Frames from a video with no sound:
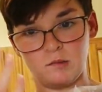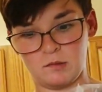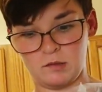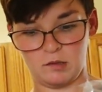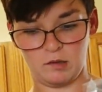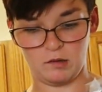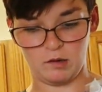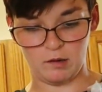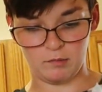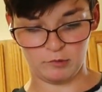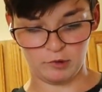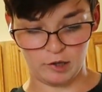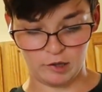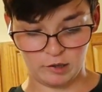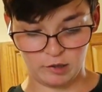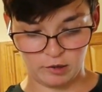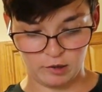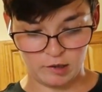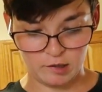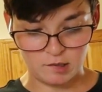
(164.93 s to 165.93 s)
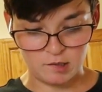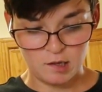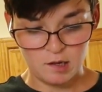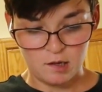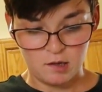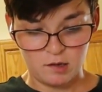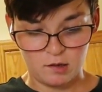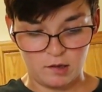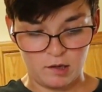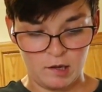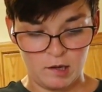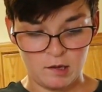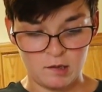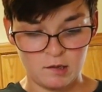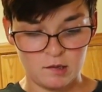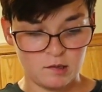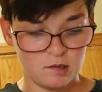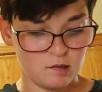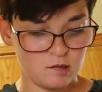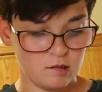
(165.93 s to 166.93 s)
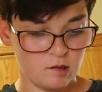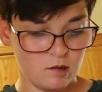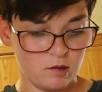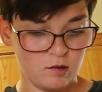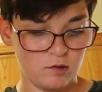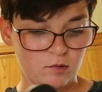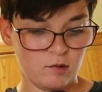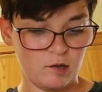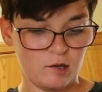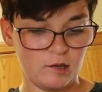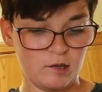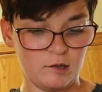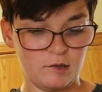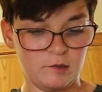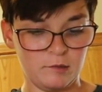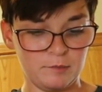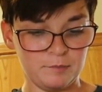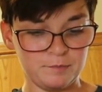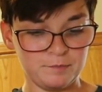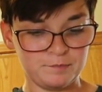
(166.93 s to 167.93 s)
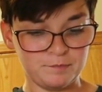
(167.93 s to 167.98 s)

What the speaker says: smells like graham cracker crust. Okay, so I'm